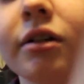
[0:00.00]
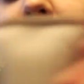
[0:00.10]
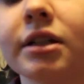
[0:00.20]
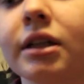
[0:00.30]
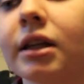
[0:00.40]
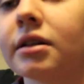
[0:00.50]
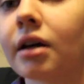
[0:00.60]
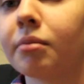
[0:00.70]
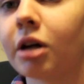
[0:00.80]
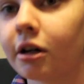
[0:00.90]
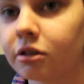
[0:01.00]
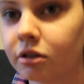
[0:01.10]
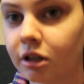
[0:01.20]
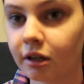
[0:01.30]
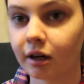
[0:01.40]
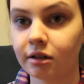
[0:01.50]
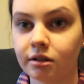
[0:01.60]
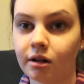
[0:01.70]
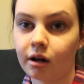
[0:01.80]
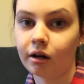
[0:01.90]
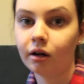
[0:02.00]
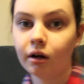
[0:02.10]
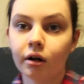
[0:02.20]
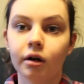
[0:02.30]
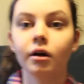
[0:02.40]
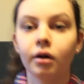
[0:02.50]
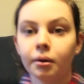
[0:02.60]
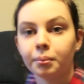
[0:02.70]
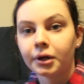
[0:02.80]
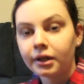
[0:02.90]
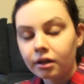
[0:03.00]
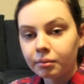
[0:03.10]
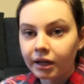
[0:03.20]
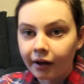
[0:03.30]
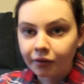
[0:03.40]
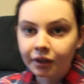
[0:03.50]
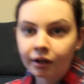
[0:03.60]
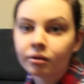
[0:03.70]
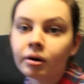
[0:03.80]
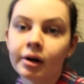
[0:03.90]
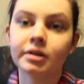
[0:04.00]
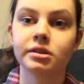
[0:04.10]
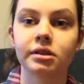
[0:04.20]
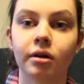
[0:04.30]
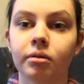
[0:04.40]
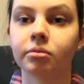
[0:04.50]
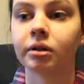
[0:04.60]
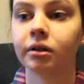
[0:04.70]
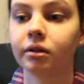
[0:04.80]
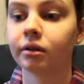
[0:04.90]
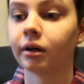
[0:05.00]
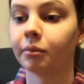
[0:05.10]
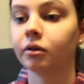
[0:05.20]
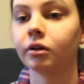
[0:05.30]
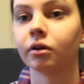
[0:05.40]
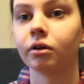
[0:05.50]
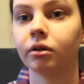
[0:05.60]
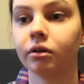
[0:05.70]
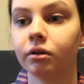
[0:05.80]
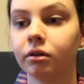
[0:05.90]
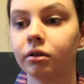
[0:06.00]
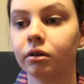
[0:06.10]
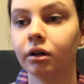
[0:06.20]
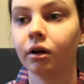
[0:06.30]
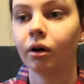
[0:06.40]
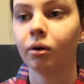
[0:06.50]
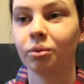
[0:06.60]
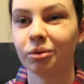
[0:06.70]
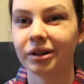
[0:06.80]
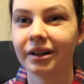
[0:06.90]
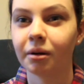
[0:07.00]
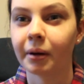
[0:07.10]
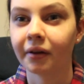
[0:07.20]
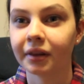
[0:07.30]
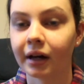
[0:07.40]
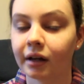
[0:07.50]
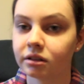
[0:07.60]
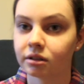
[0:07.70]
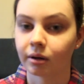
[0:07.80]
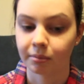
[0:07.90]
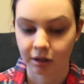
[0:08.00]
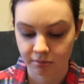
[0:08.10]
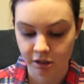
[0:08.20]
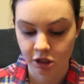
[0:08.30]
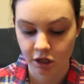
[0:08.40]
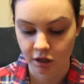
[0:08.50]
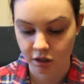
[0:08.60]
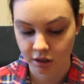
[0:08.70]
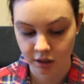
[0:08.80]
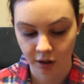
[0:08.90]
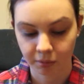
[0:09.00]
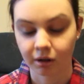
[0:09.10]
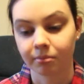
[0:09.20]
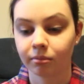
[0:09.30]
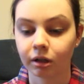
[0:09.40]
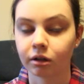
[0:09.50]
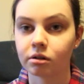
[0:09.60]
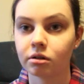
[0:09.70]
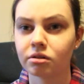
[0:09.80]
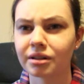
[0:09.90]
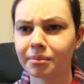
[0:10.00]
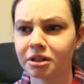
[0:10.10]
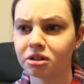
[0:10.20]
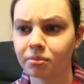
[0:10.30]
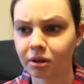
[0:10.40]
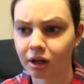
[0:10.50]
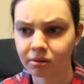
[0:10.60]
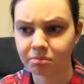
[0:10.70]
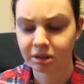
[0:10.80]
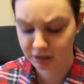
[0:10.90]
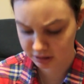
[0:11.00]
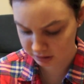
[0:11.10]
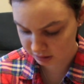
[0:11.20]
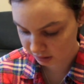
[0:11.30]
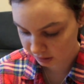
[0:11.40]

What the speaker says: It looks like this. I'm not so sure that it's not breaking me out though, so I'm a little worried about that, so I might be changing it, but I'm gonna use up the tube though, because